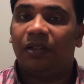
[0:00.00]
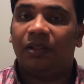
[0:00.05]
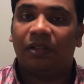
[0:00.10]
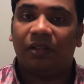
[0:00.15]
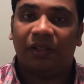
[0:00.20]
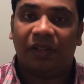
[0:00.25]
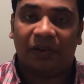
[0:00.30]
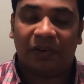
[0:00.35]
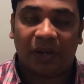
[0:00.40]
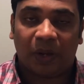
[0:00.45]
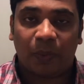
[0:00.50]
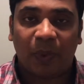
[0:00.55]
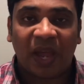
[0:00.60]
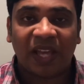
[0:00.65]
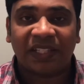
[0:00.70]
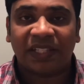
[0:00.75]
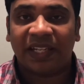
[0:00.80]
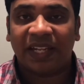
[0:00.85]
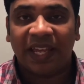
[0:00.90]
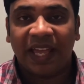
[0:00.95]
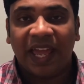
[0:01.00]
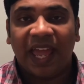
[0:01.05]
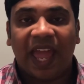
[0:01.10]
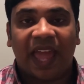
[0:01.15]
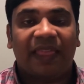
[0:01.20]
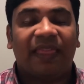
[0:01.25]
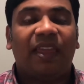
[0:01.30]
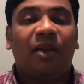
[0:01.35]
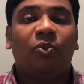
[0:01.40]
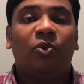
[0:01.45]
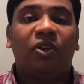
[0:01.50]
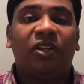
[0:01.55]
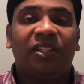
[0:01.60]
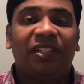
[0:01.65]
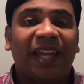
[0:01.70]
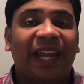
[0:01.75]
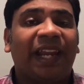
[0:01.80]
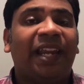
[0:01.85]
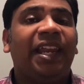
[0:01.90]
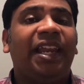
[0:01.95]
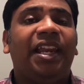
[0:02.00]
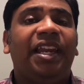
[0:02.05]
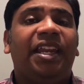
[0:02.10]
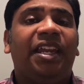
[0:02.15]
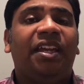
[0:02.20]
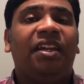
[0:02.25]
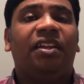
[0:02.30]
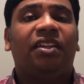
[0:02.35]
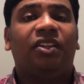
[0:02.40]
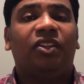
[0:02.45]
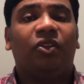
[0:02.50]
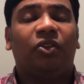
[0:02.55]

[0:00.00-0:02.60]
request, and they would technically